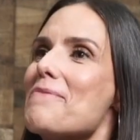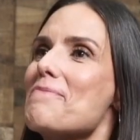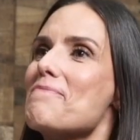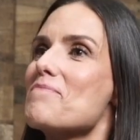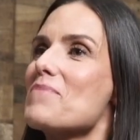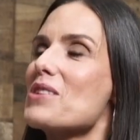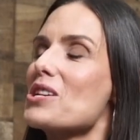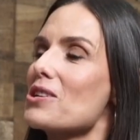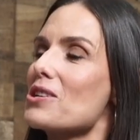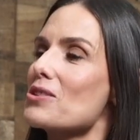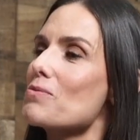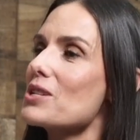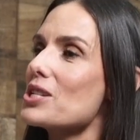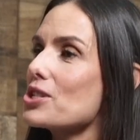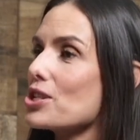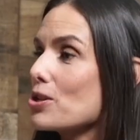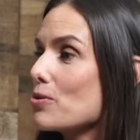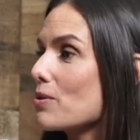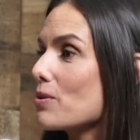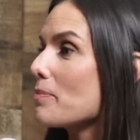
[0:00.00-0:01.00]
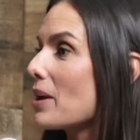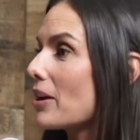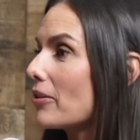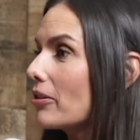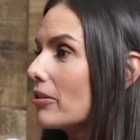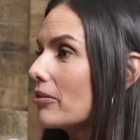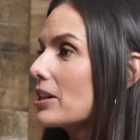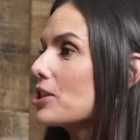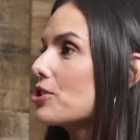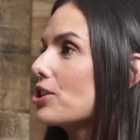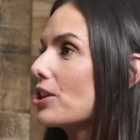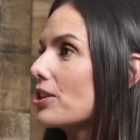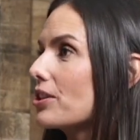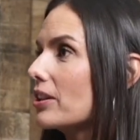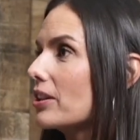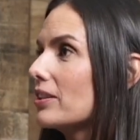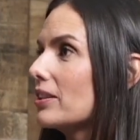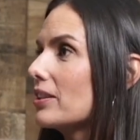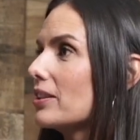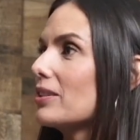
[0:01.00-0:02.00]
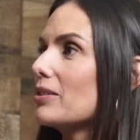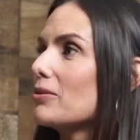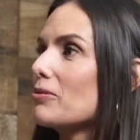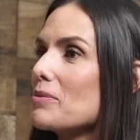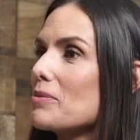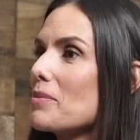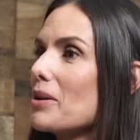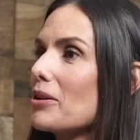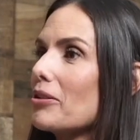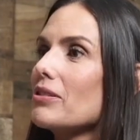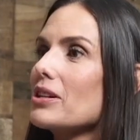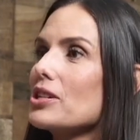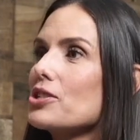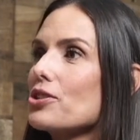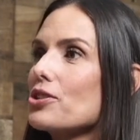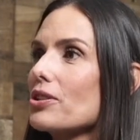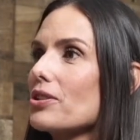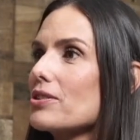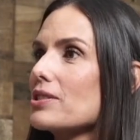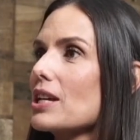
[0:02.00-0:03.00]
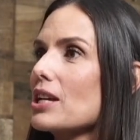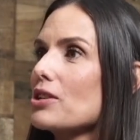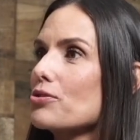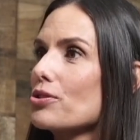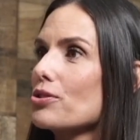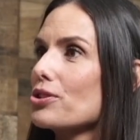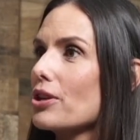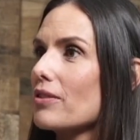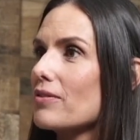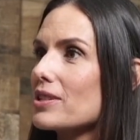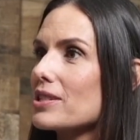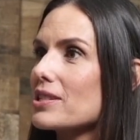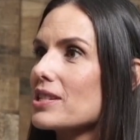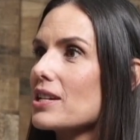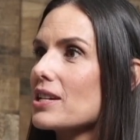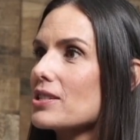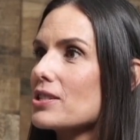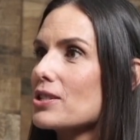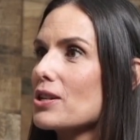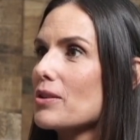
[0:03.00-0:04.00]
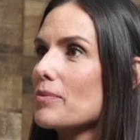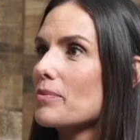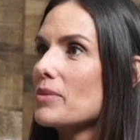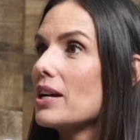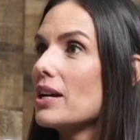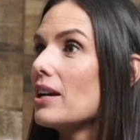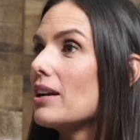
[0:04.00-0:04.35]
Because we mirror each other. We mirror each other's central nervous system.